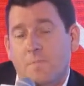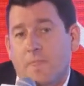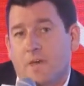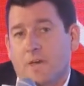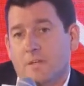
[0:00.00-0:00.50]

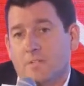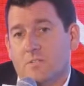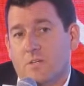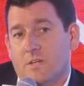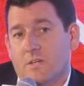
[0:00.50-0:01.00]
And
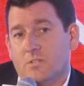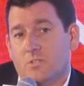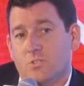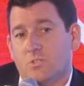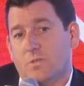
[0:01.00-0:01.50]
uh, it's
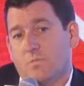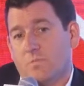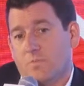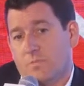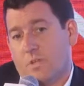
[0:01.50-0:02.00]
interesting
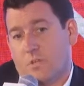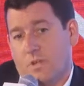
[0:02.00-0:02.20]
that a